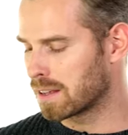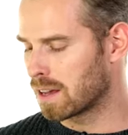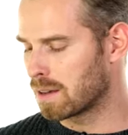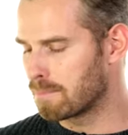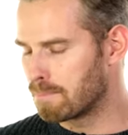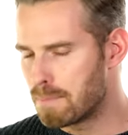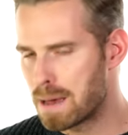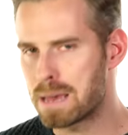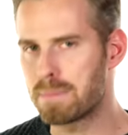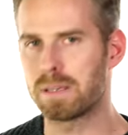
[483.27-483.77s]

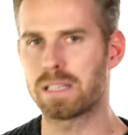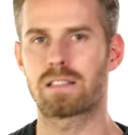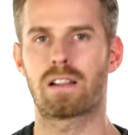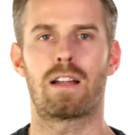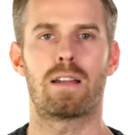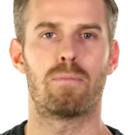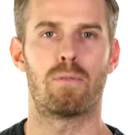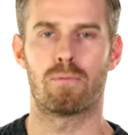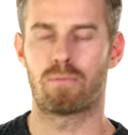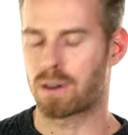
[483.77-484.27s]
maybe
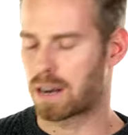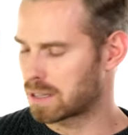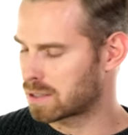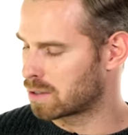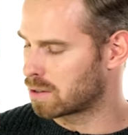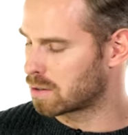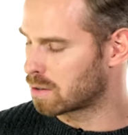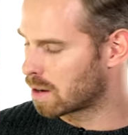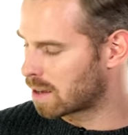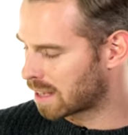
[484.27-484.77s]
slightly more
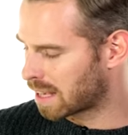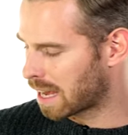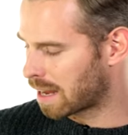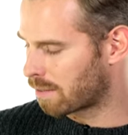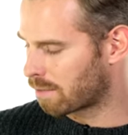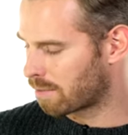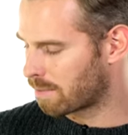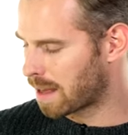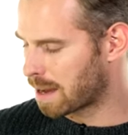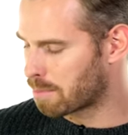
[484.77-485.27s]
practical,
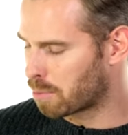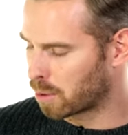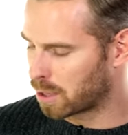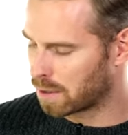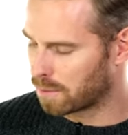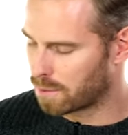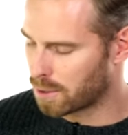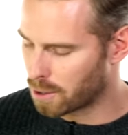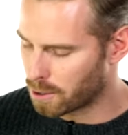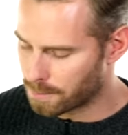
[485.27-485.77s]
again, from that
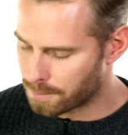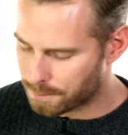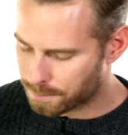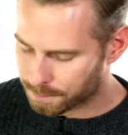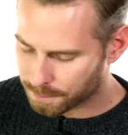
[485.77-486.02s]
point of view.